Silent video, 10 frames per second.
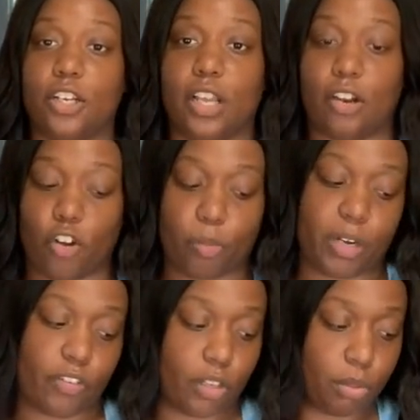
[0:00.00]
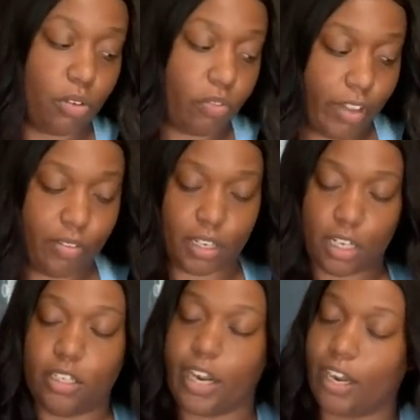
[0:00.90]
Y'all know I'm here for the blue. Favorite
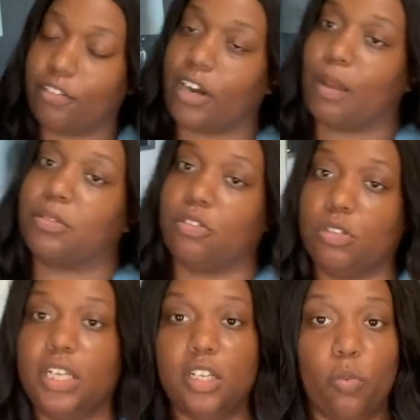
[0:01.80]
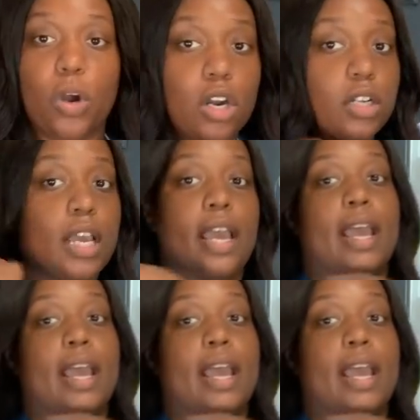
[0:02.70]
color ever, absolutely, in the world.